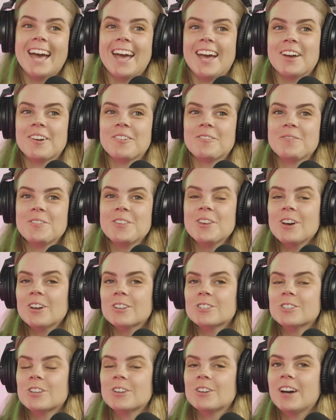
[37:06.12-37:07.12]
Yeah,
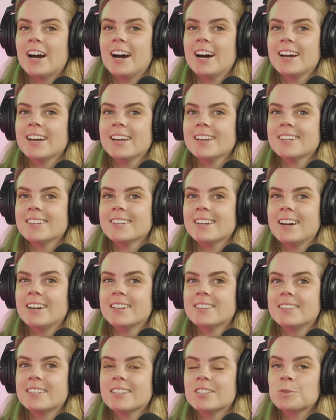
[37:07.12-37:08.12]
so
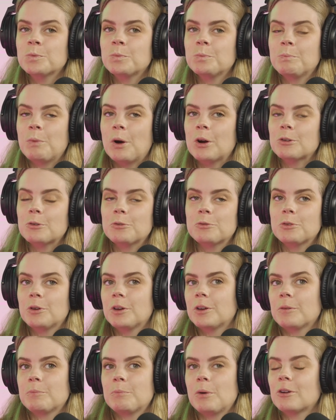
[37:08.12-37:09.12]
it's part
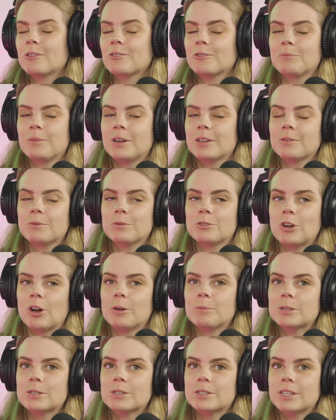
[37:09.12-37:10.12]
of my
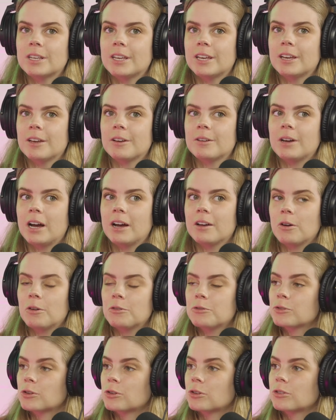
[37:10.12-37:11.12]
job is I
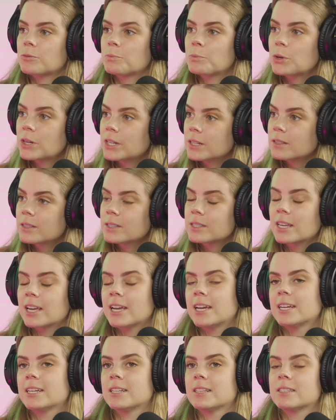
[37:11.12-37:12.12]
offer prints,
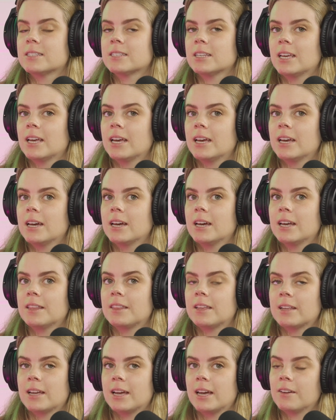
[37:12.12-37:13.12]
and
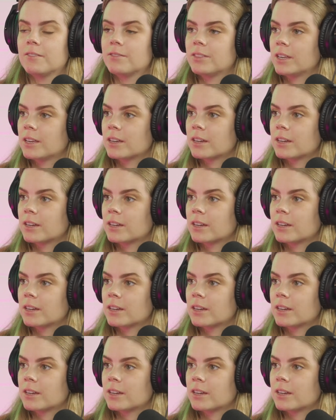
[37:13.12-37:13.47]
then I have the